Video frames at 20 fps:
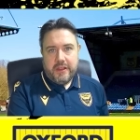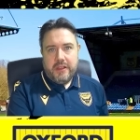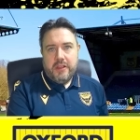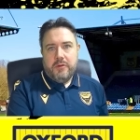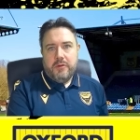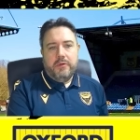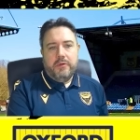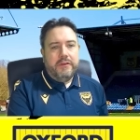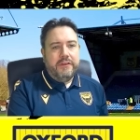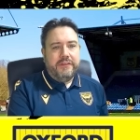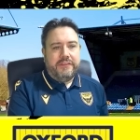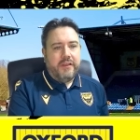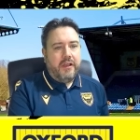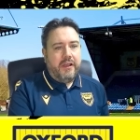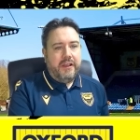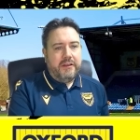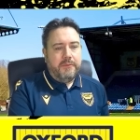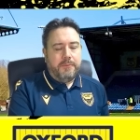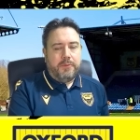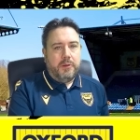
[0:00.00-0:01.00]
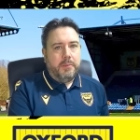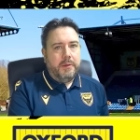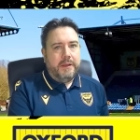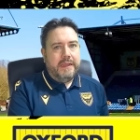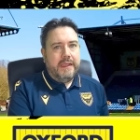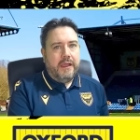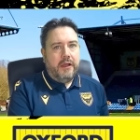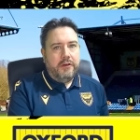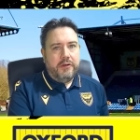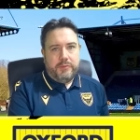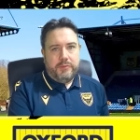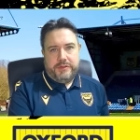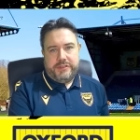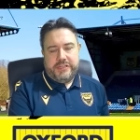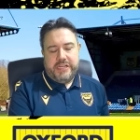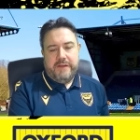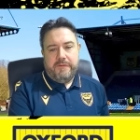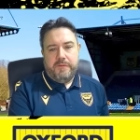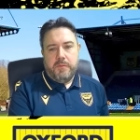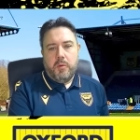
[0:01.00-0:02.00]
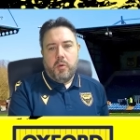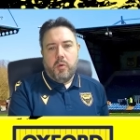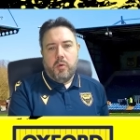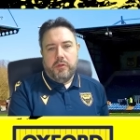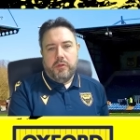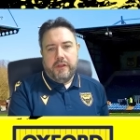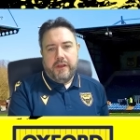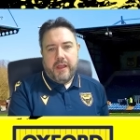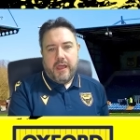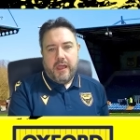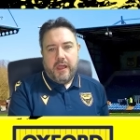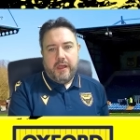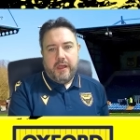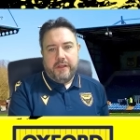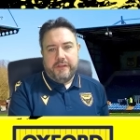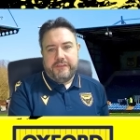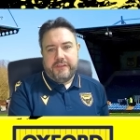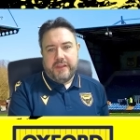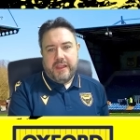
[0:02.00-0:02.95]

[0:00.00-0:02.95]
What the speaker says: were the side that probably underachieved more than us.